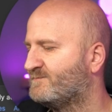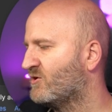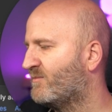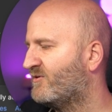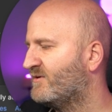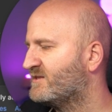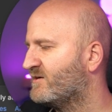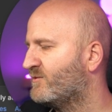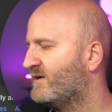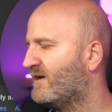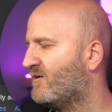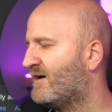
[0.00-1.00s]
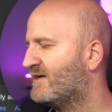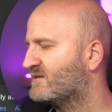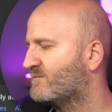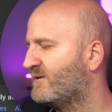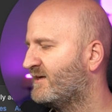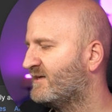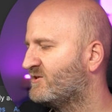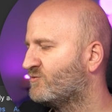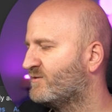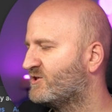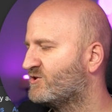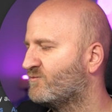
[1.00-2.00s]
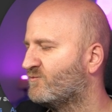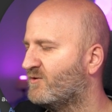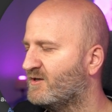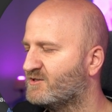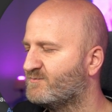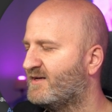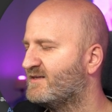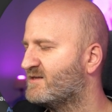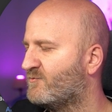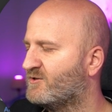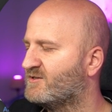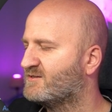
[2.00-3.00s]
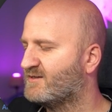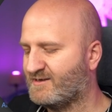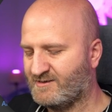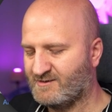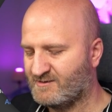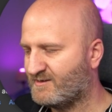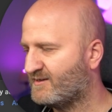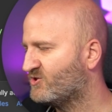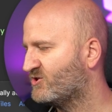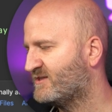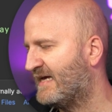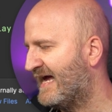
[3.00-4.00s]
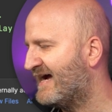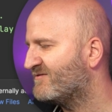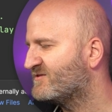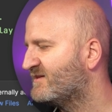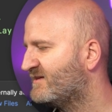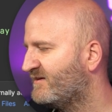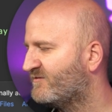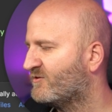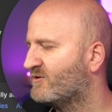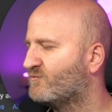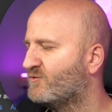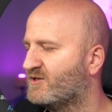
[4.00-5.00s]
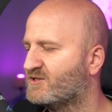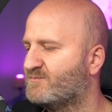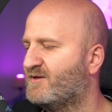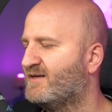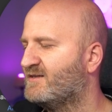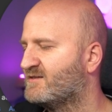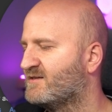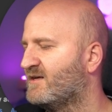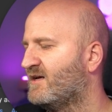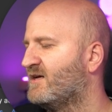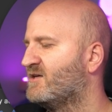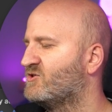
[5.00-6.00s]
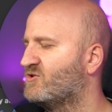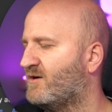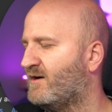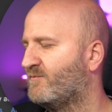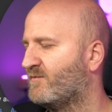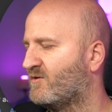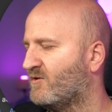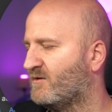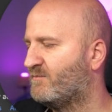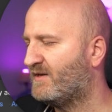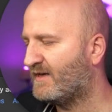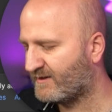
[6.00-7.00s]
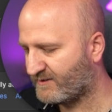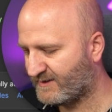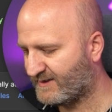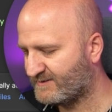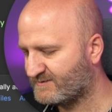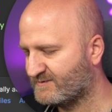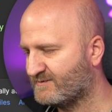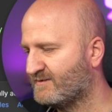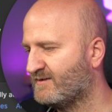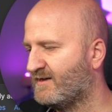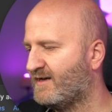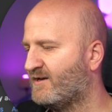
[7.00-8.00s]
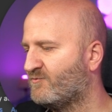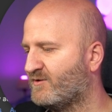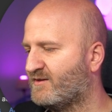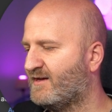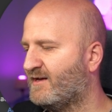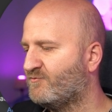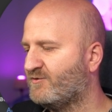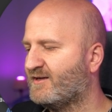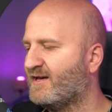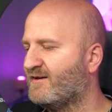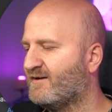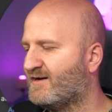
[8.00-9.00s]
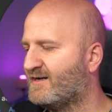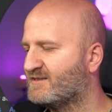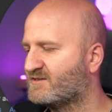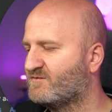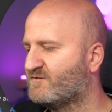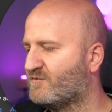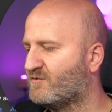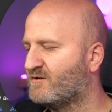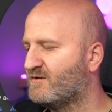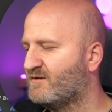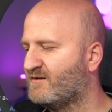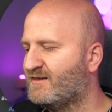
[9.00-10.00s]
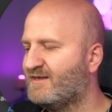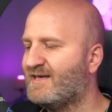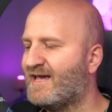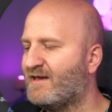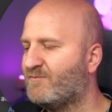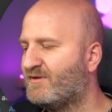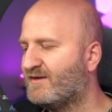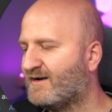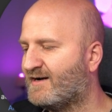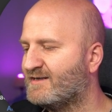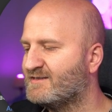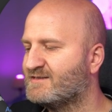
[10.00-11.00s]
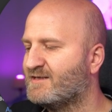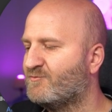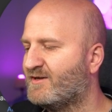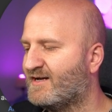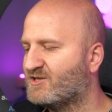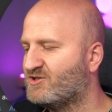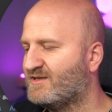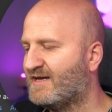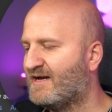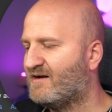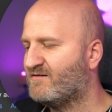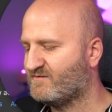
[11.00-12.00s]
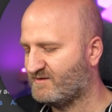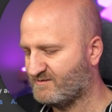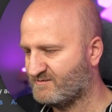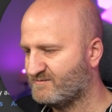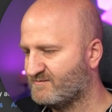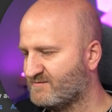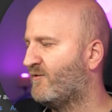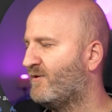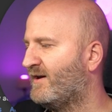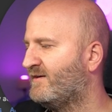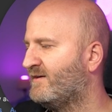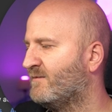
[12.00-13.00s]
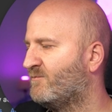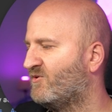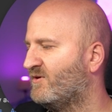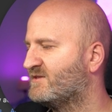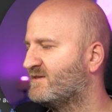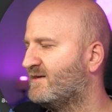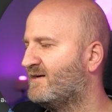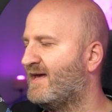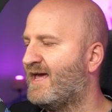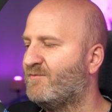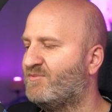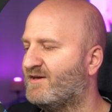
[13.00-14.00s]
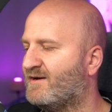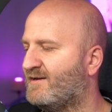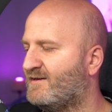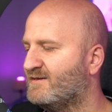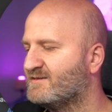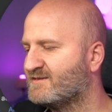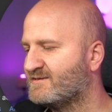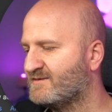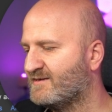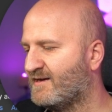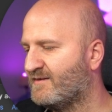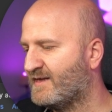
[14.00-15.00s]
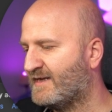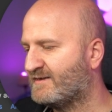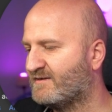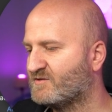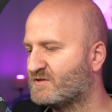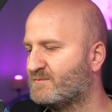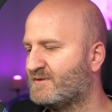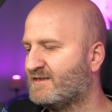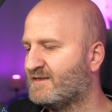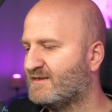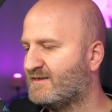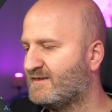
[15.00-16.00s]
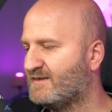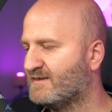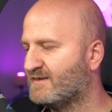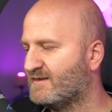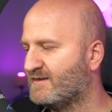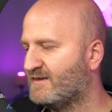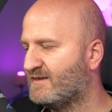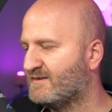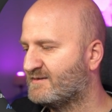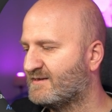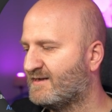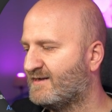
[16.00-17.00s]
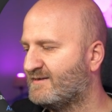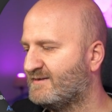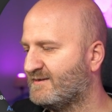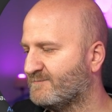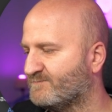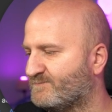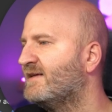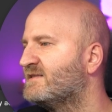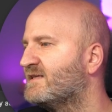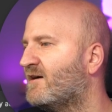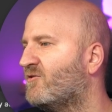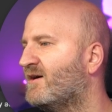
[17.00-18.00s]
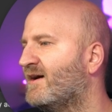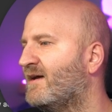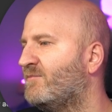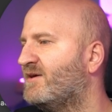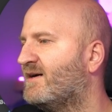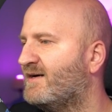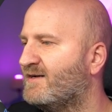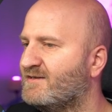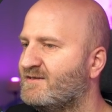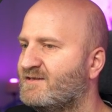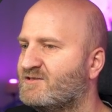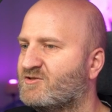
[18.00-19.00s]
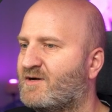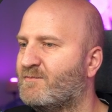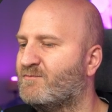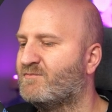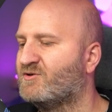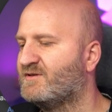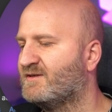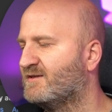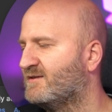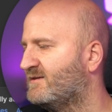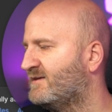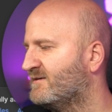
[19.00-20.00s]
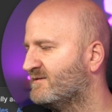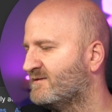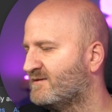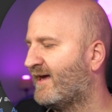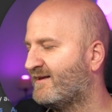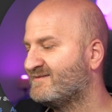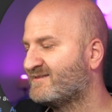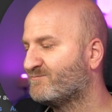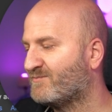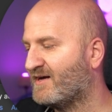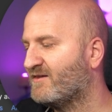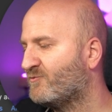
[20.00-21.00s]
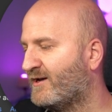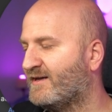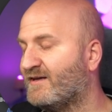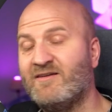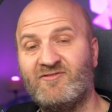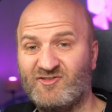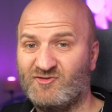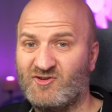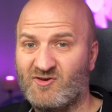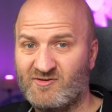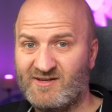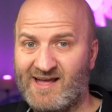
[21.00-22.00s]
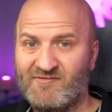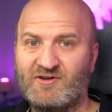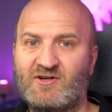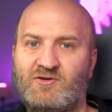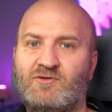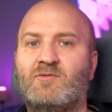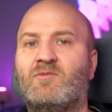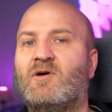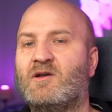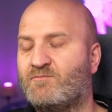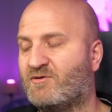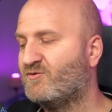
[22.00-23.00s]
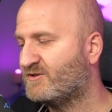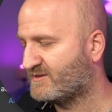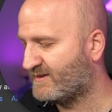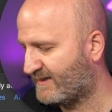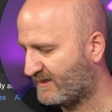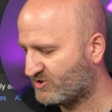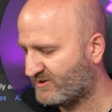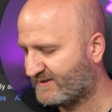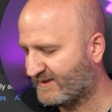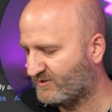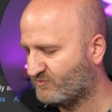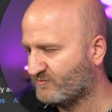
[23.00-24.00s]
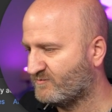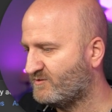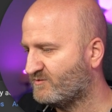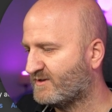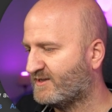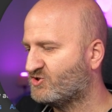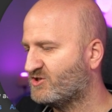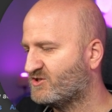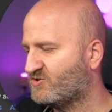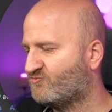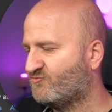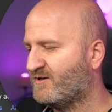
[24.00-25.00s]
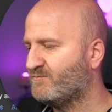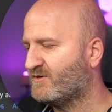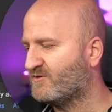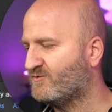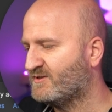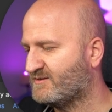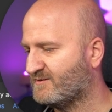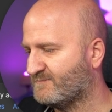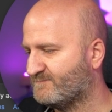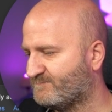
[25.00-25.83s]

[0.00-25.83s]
So Barista will now ask me into which workspace I want to sign in. I just have the default workspace, so I'm going to pick that. And with that, we can ask for the APIs that we actually have here. I ran here Barista API list, and that gives me here this ID. That's our API ID, so I'm putting it here. And by the way, if you don't have a clue what Barista actually can do, you can just run Barista.